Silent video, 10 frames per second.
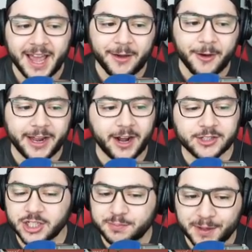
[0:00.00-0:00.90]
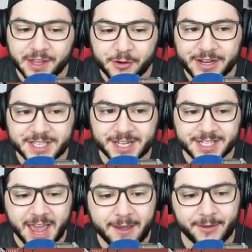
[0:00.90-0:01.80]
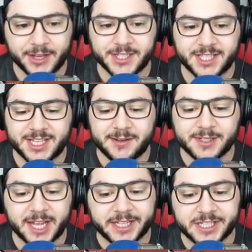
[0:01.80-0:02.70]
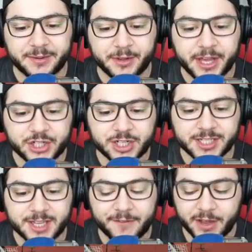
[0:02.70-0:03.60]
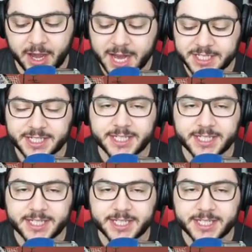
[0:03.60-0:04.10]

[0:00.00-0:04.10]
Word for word: And why not just play the rest of this game? Because it seems like the simulation is giving us